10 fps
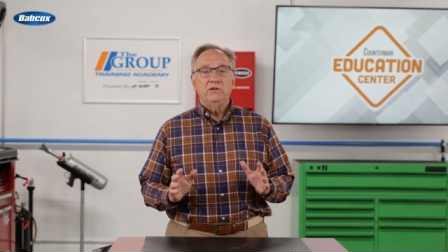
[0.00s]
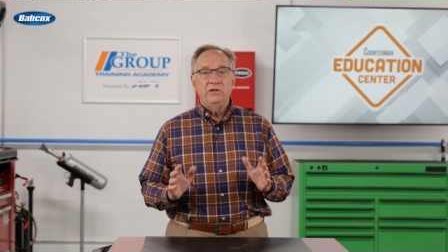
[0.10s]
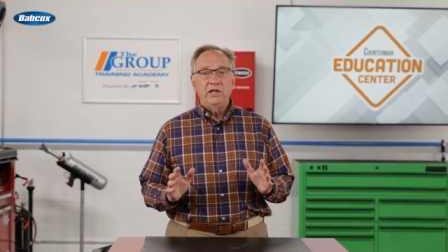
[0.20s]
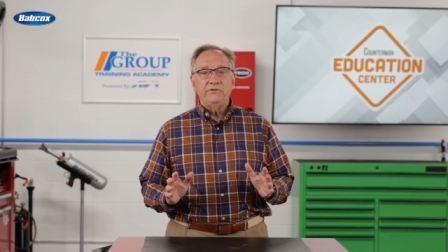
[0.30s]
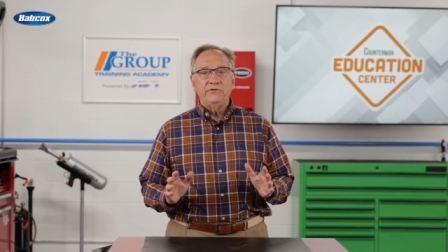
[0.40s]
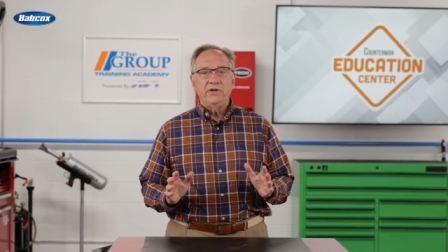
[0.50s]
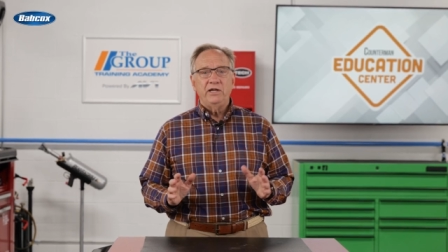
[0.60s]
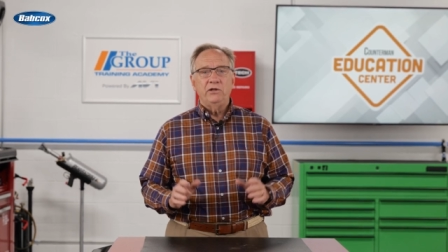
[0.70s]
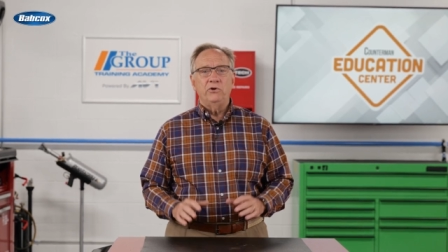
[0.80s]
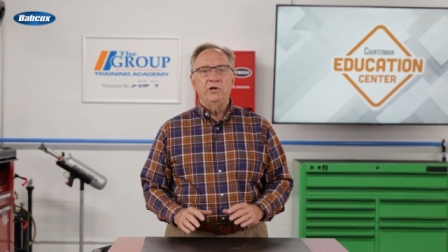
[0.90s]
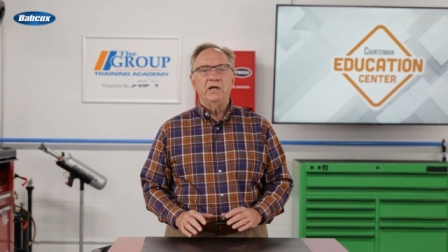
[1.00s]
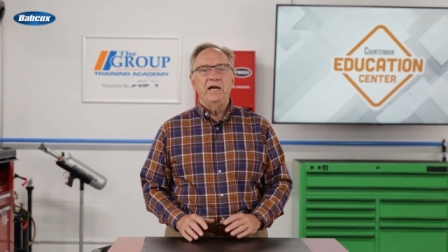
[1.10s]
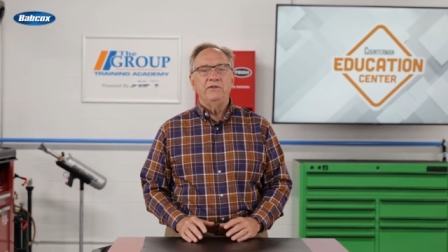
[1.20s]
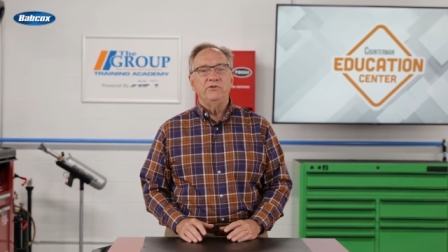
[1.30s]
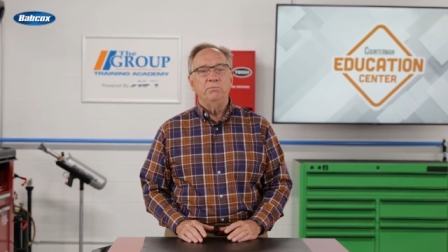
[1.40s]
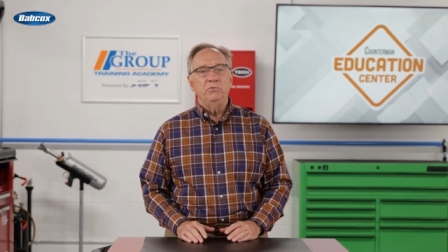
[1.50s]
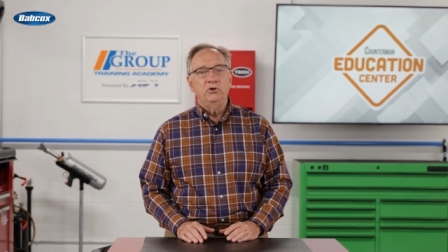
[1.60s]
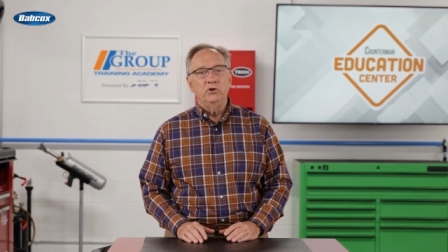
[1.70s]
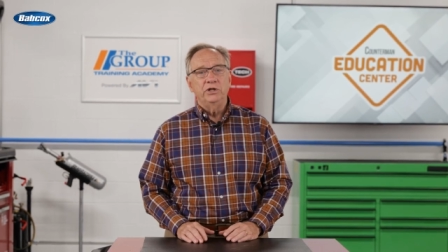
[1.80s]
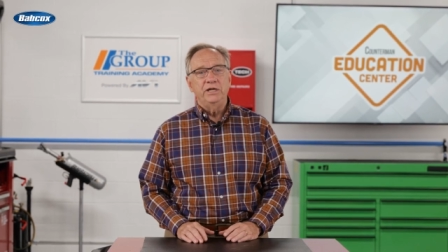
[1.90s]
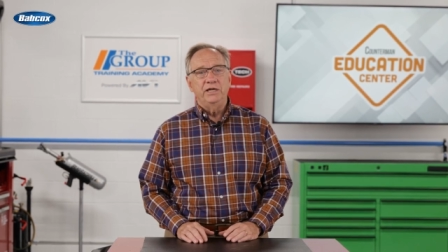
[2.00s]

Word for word: Let's take a look at some good